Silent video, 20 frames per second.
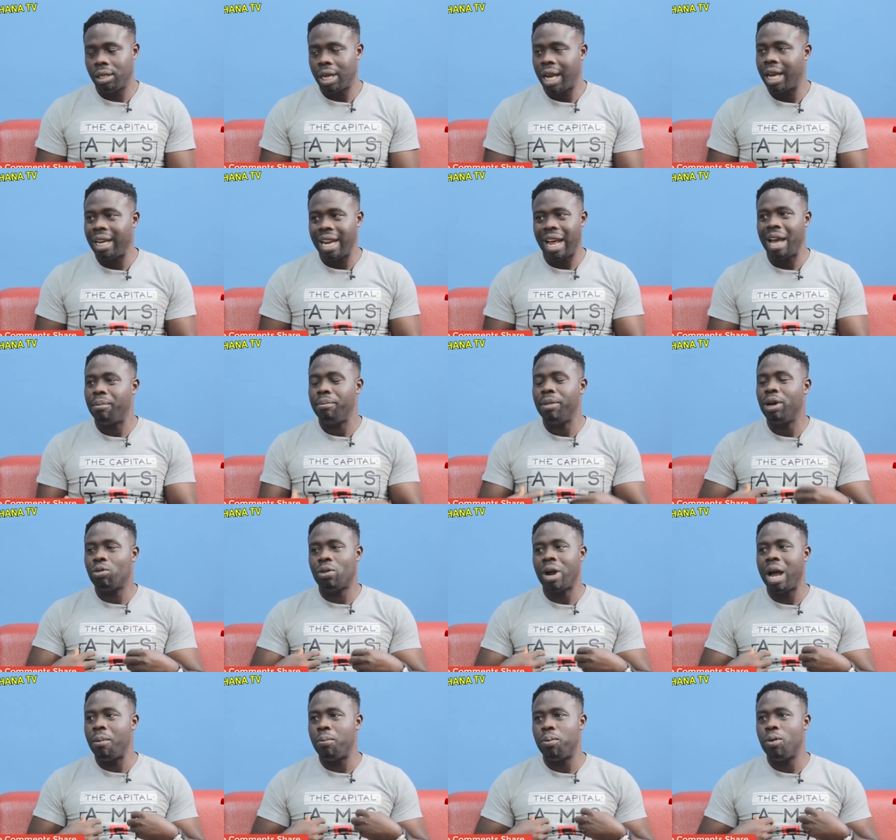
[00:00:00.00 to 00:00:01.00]
And I make
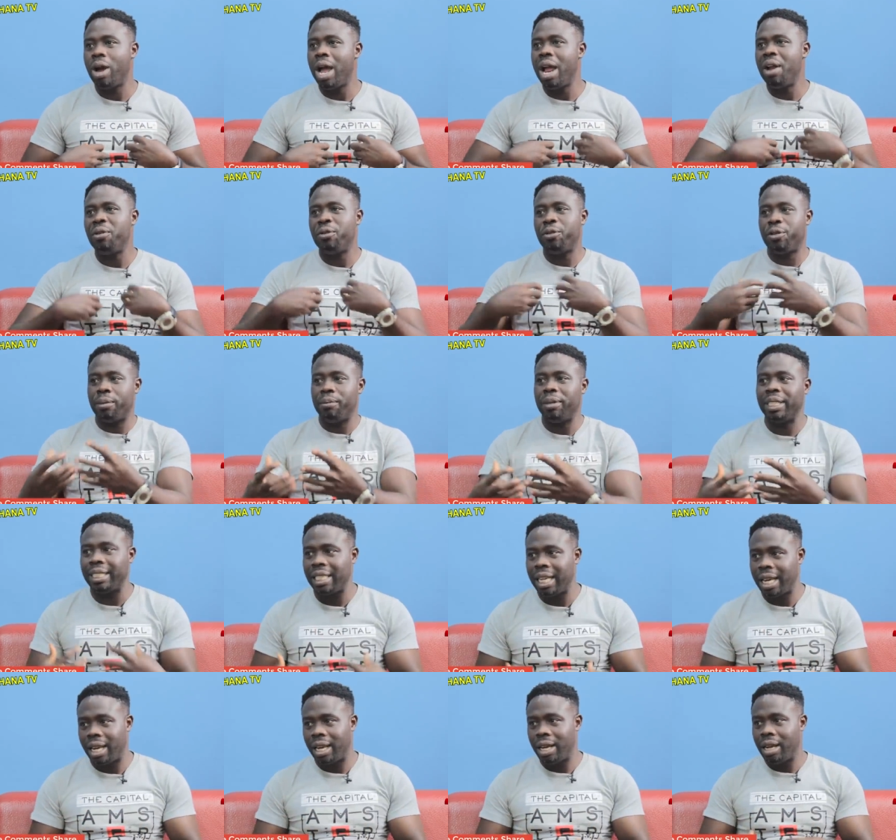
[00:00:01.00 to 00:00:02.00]
crampo and trim
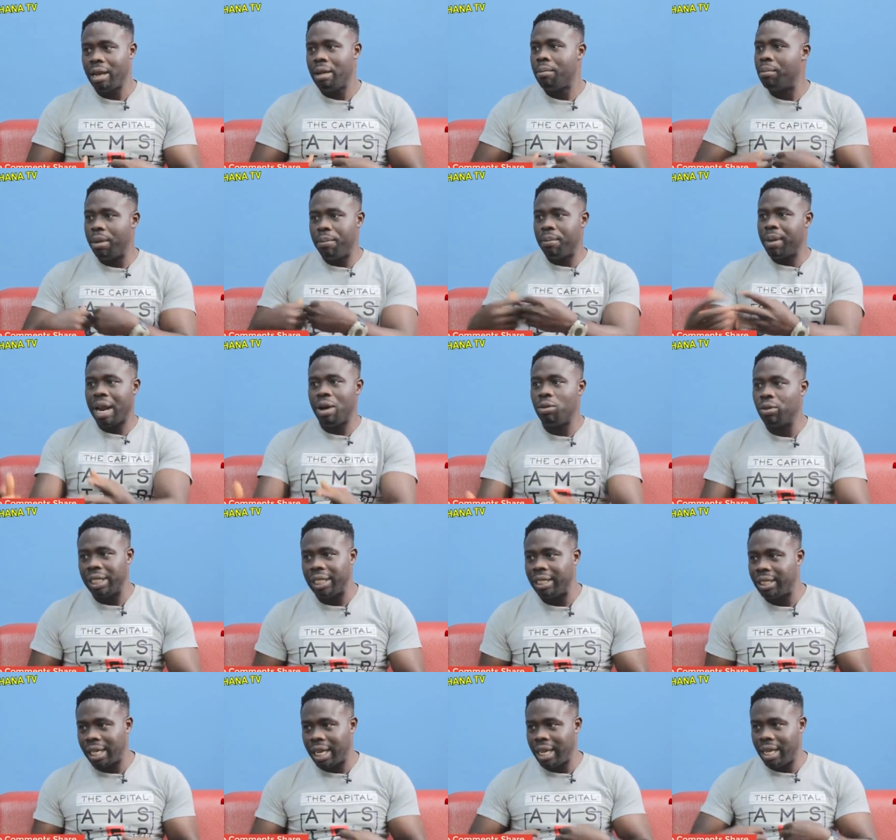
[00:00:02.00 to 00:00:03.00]
say, Memra
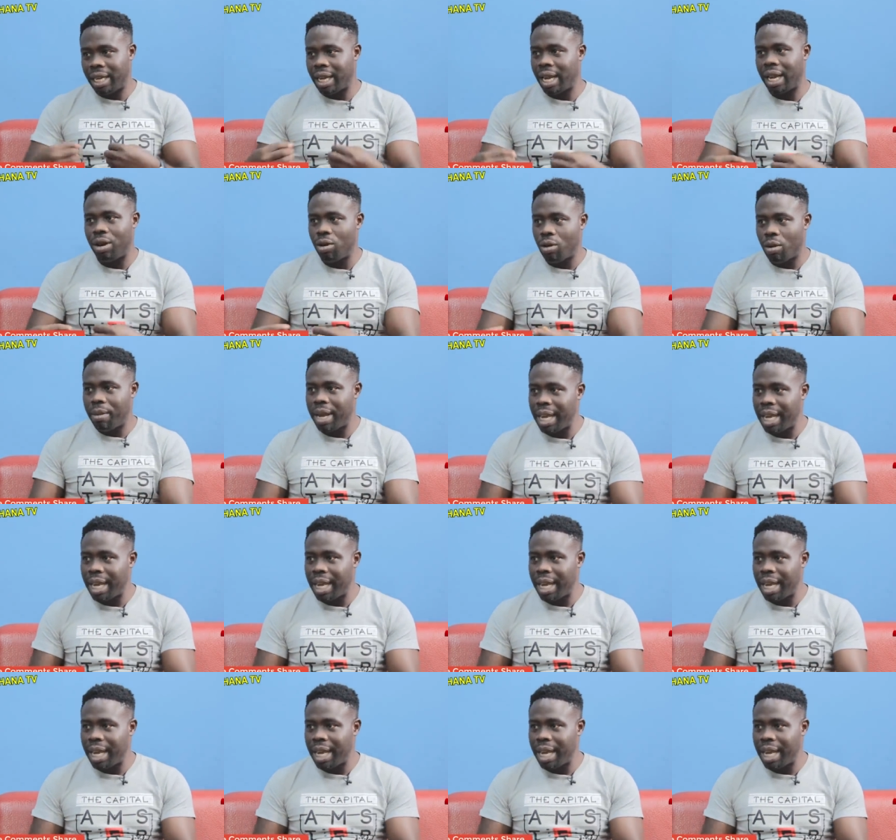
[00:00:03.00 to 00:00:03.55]
and chain and no